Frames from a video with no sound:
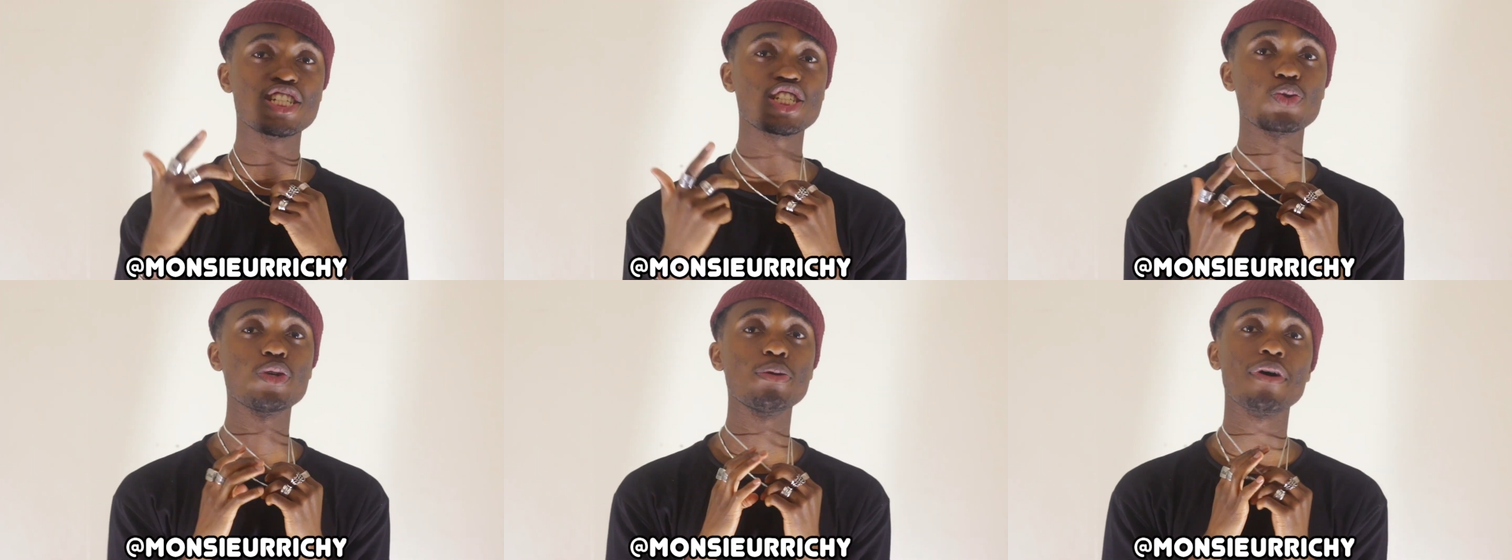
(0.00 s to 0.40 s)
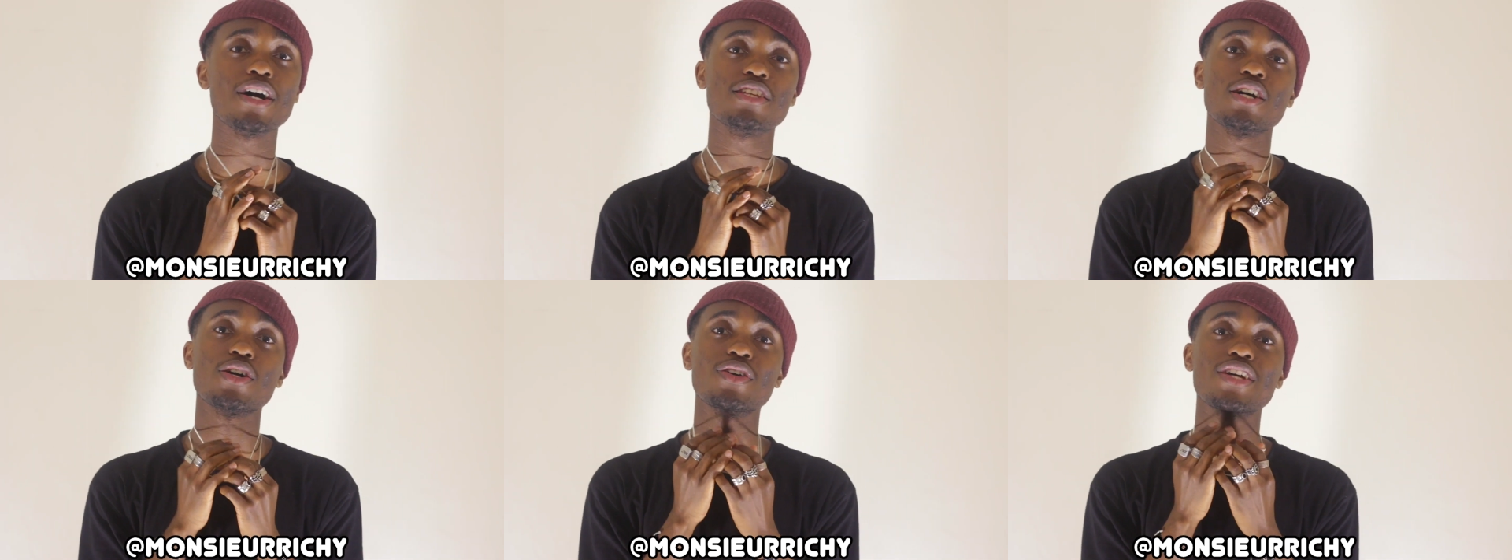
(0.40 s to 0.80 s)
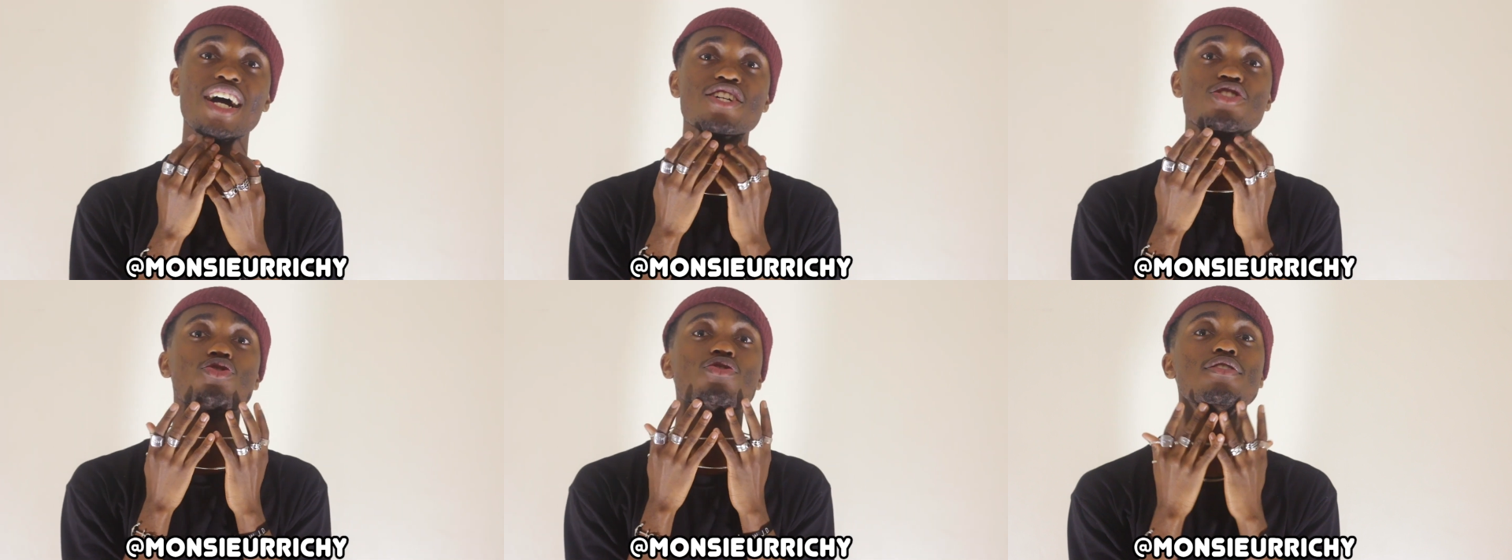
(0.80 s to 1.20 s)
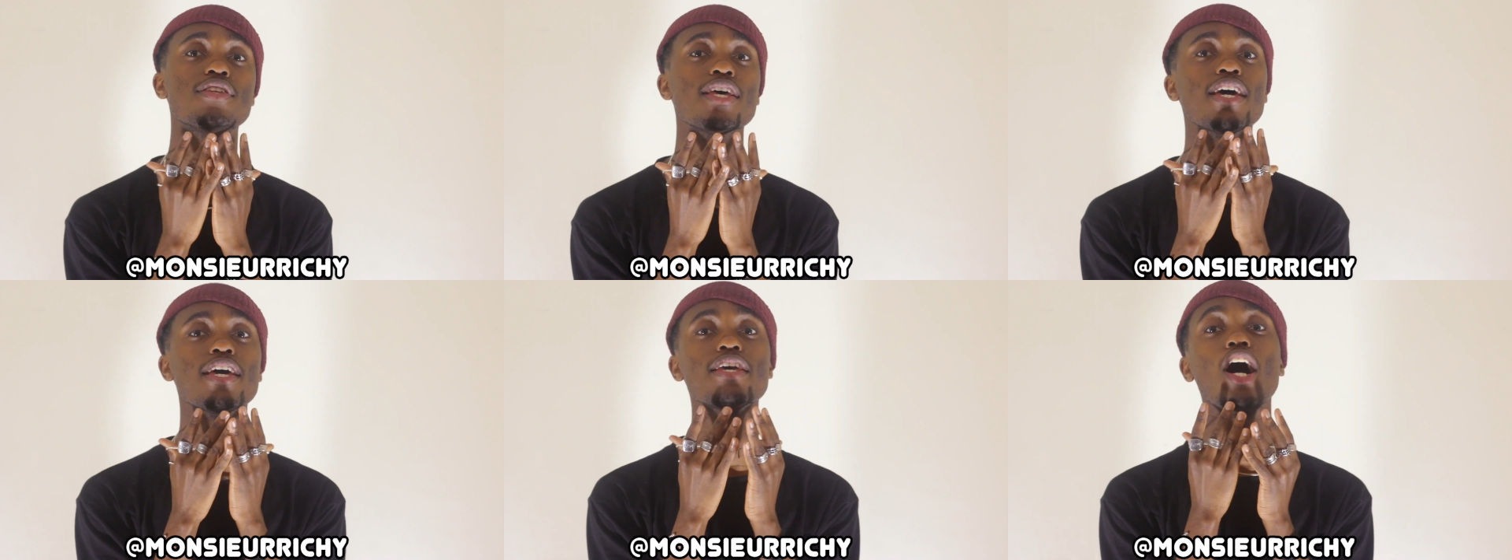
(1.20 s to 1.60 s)
as you can read by the title guys,
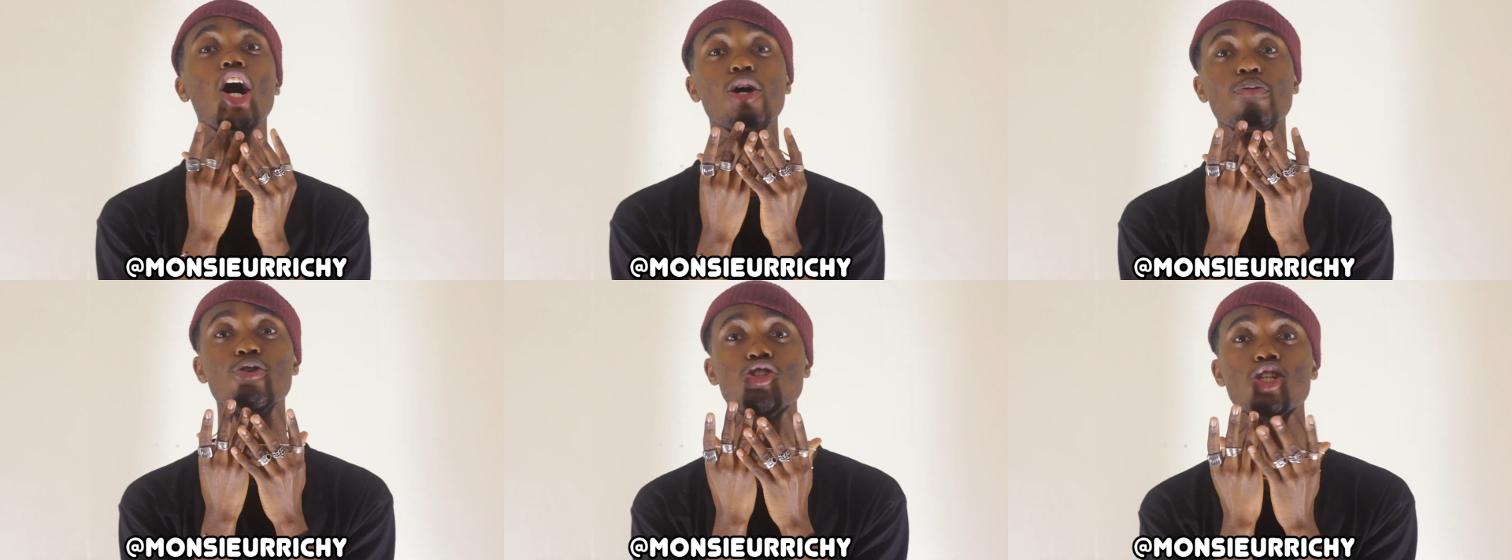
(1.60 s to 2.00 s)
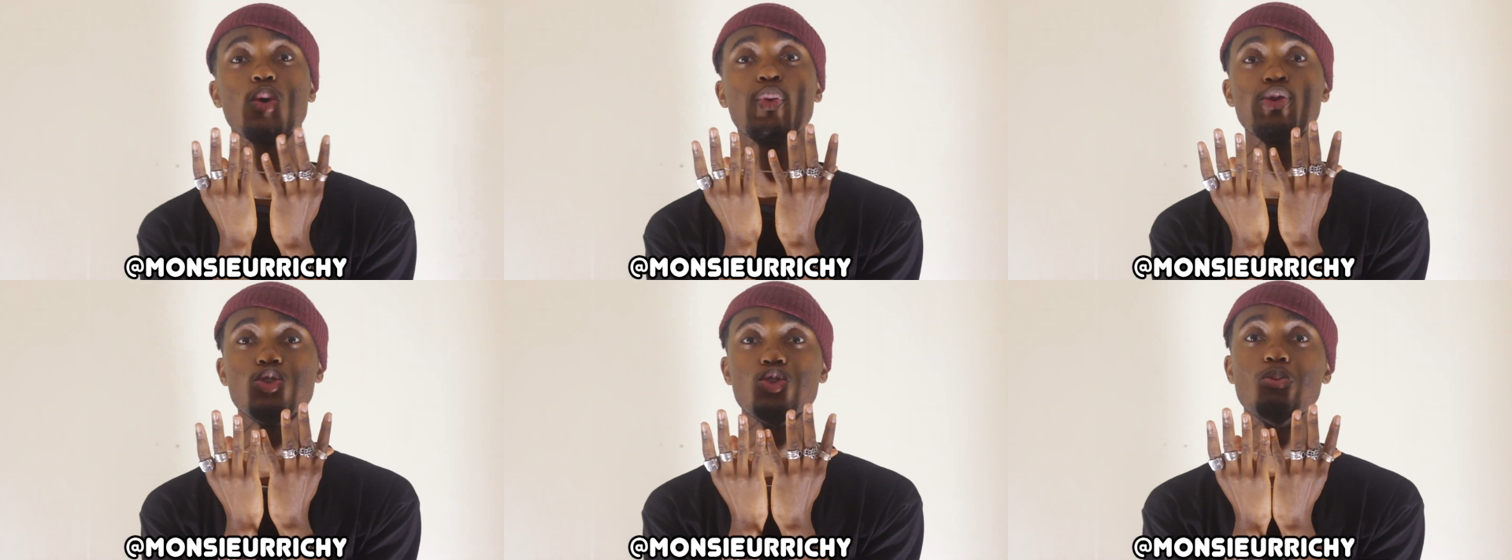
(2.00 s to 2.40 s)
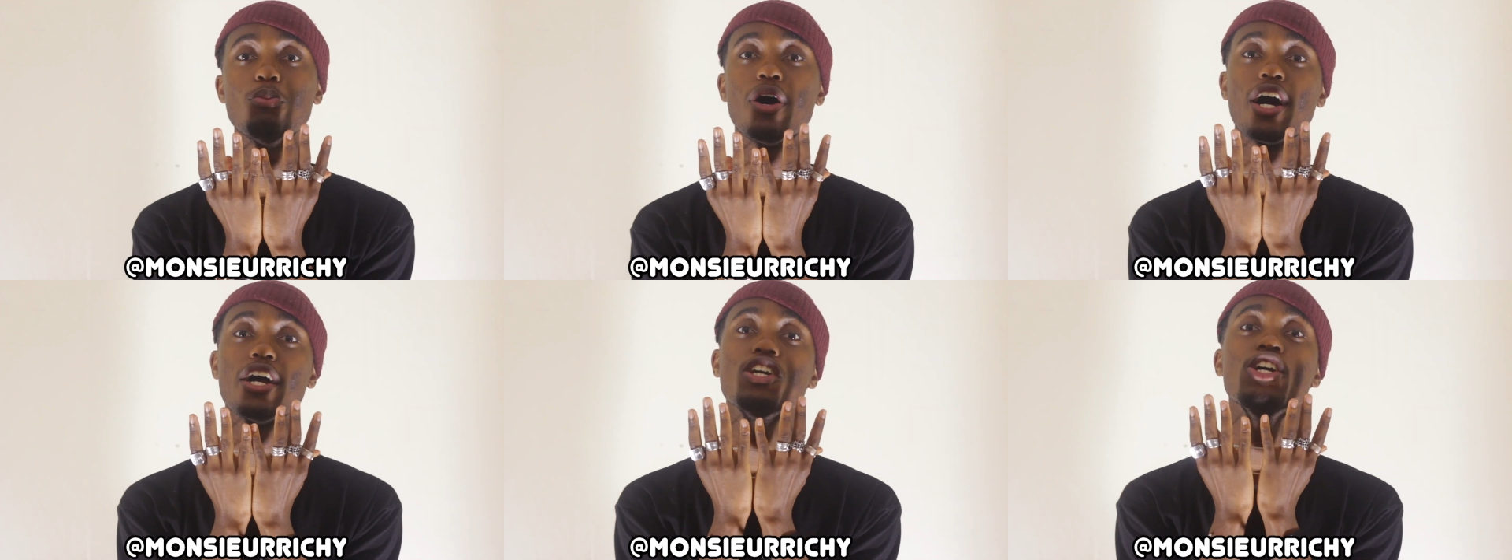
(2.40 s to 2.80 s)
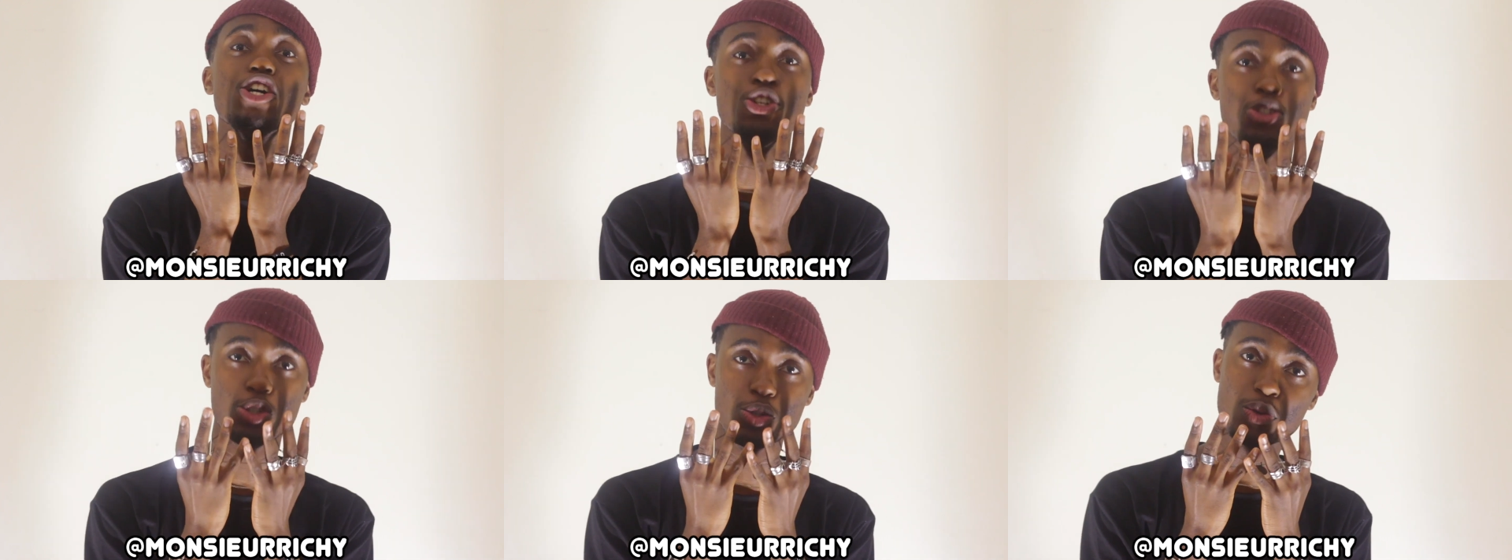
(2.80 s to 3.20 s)
today I'll be showing you my
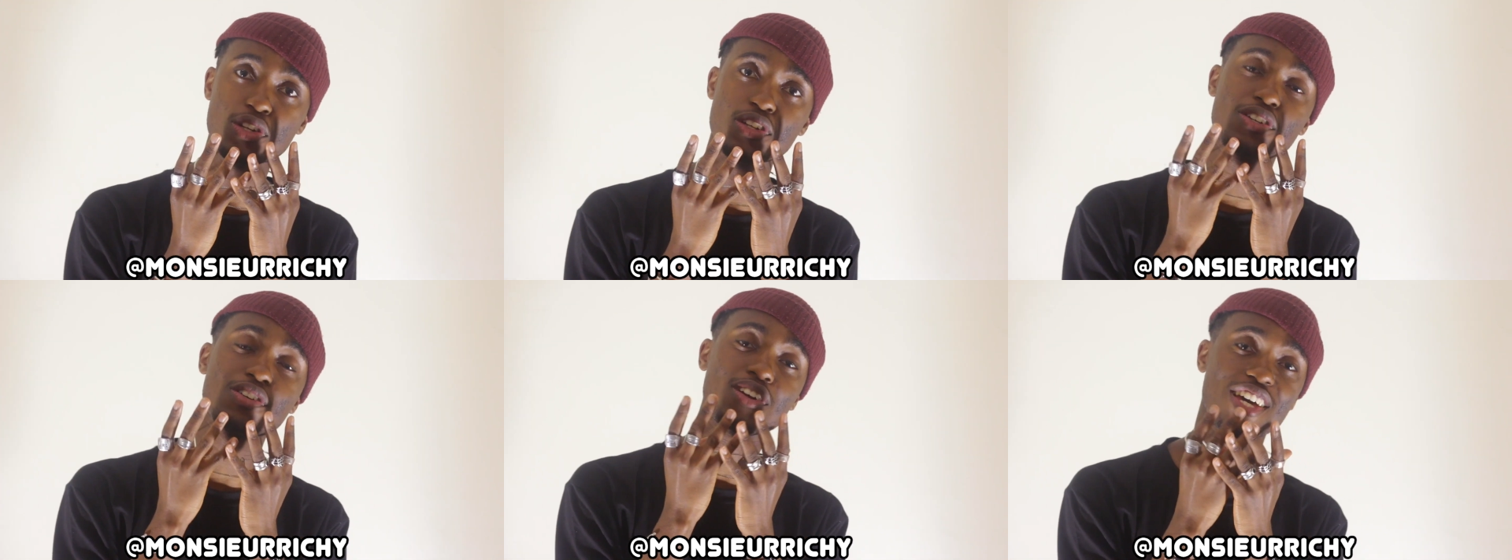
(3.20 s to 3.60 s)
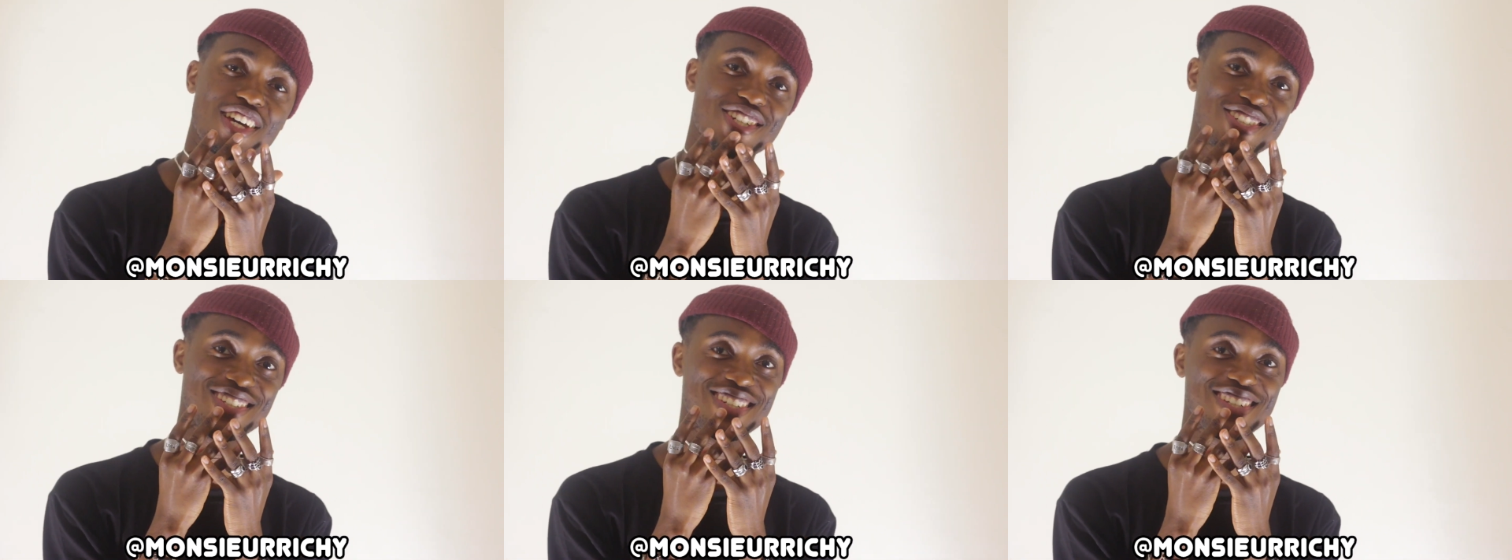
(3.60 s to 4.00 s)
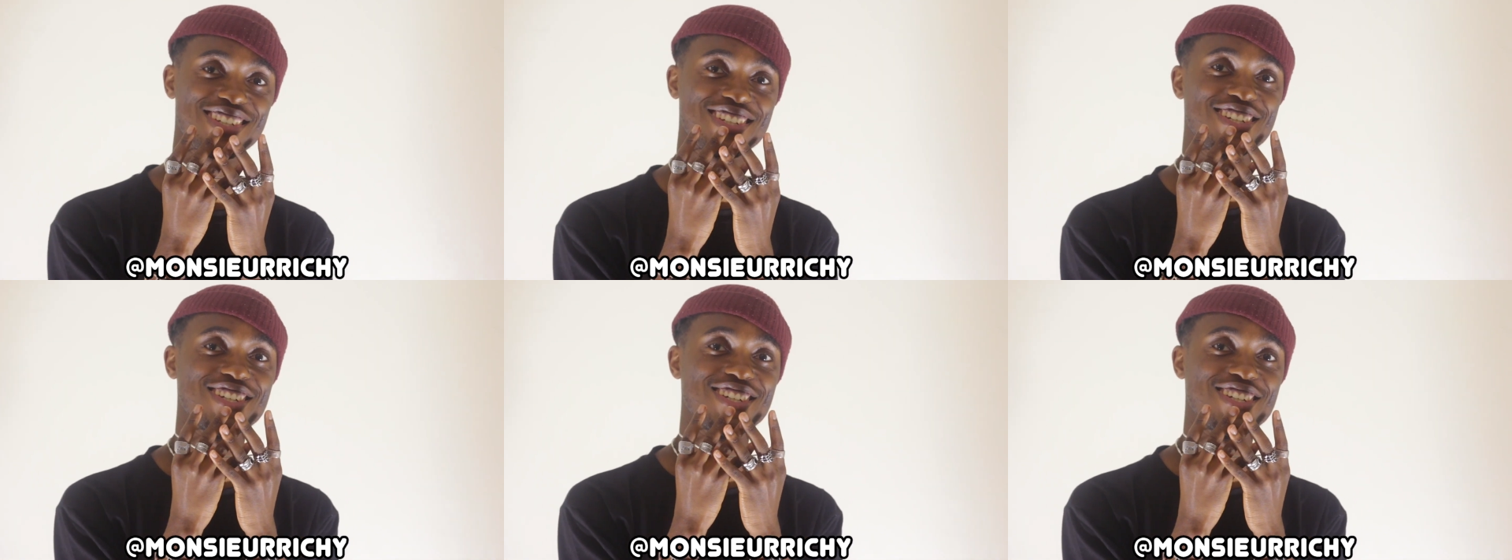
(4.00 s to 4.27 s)
jewelry collection.